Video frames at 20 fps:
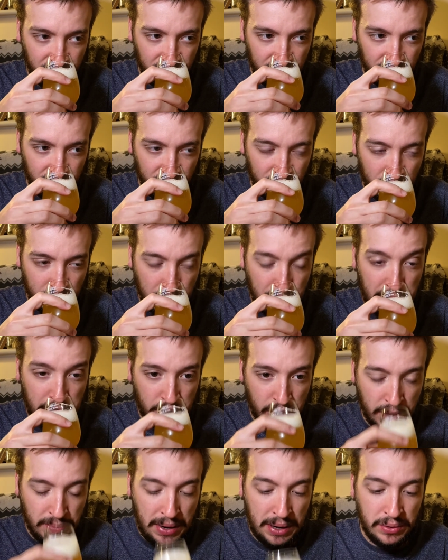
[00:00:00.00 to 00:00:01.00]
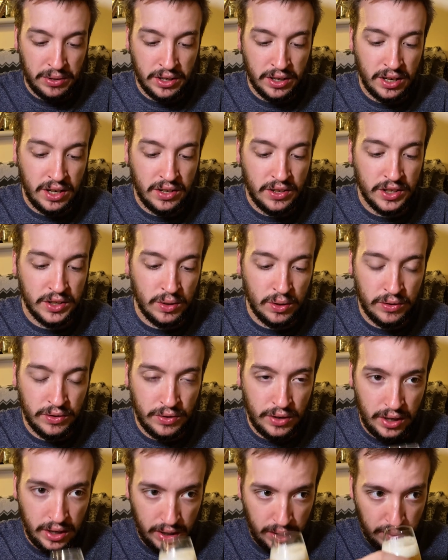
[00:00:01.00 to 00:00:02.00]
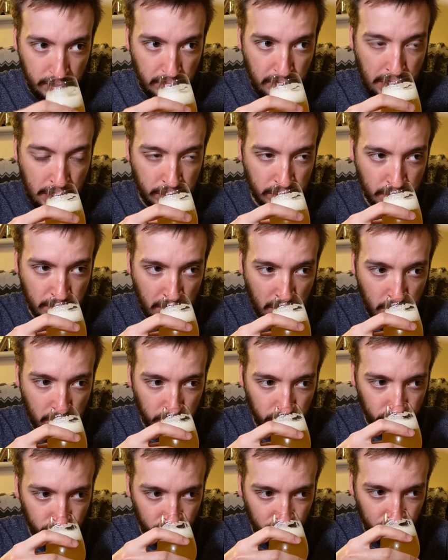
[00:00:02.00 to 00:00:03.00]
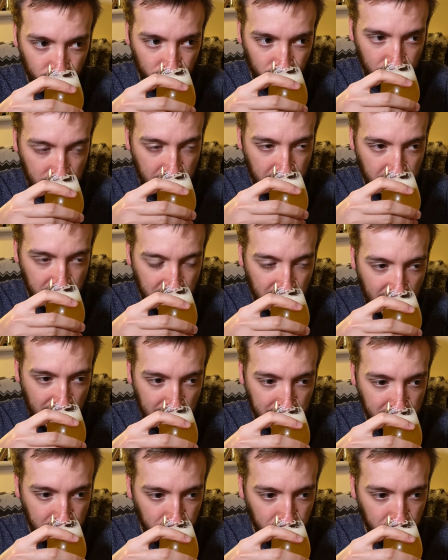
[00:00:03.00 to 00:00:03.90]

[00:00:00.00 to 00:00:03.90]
Because I mentioned about the sort of Pilsner malt and the Saaz.